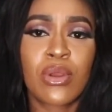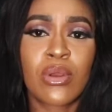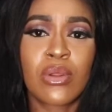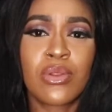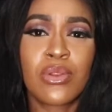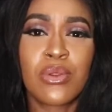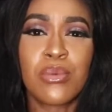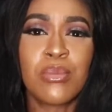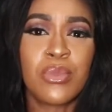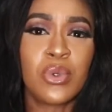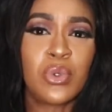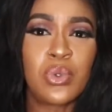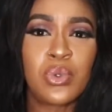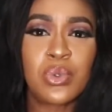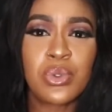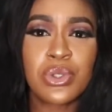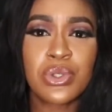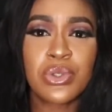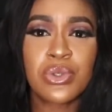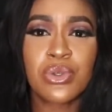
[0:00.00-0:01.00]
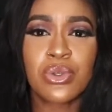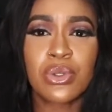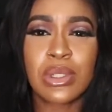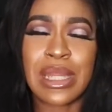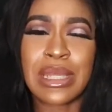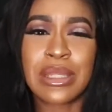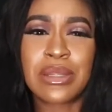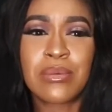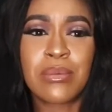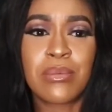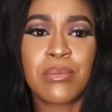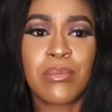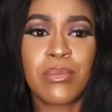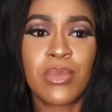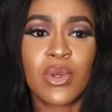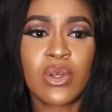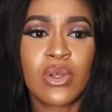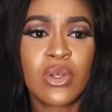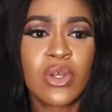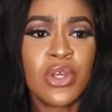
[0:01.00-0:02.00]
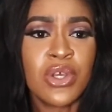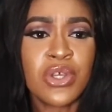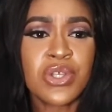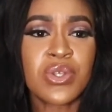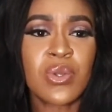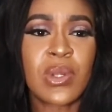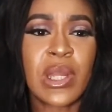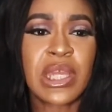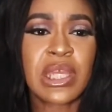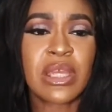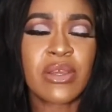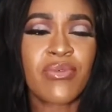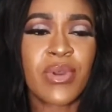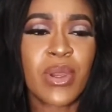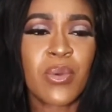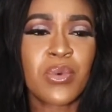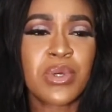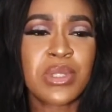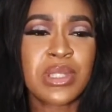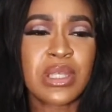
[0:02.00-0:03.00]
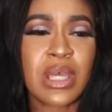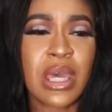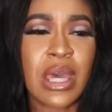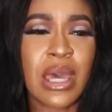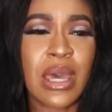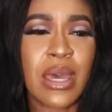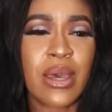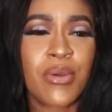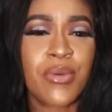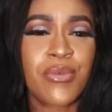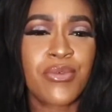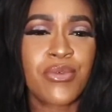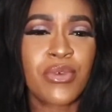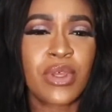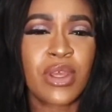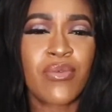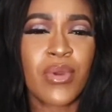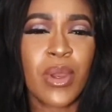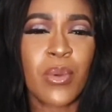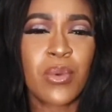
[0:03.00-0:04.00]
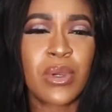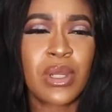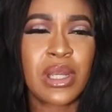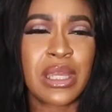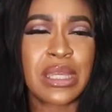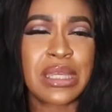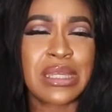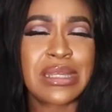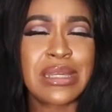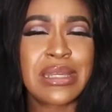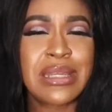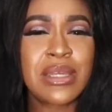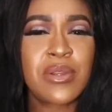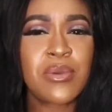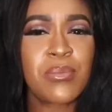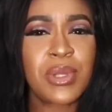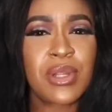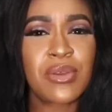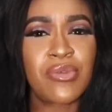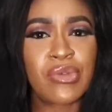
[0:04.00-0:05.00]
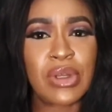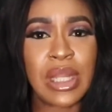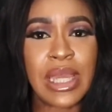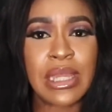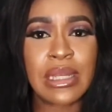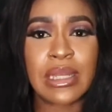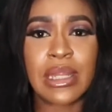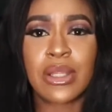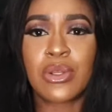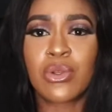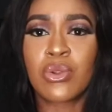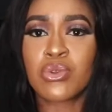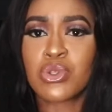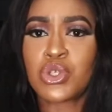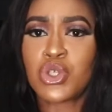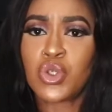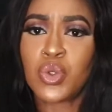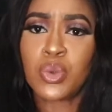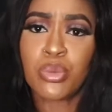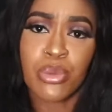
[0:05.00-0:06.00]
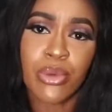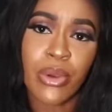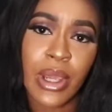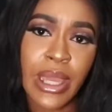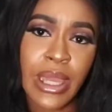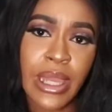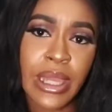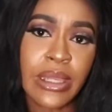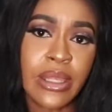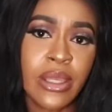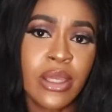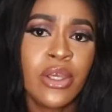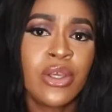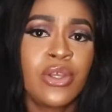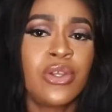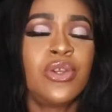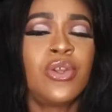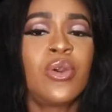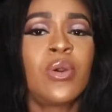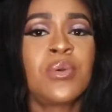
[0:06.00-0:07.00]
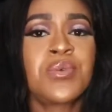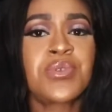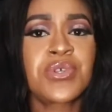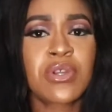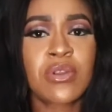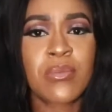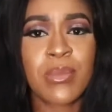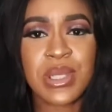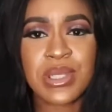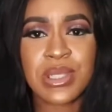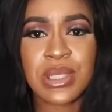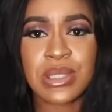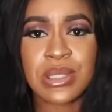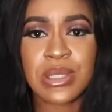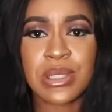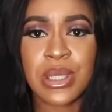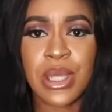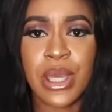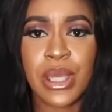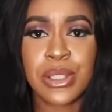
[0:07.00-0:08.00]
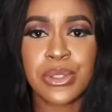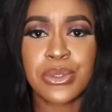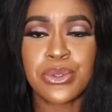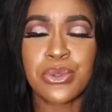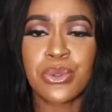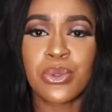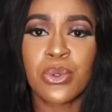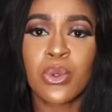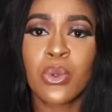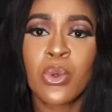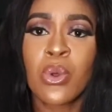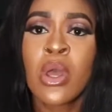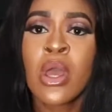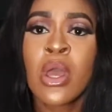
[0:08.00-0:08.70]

the mood, like, so like if I want like a little bit of light, like not too bright, you know, I'll turn on my scented candle.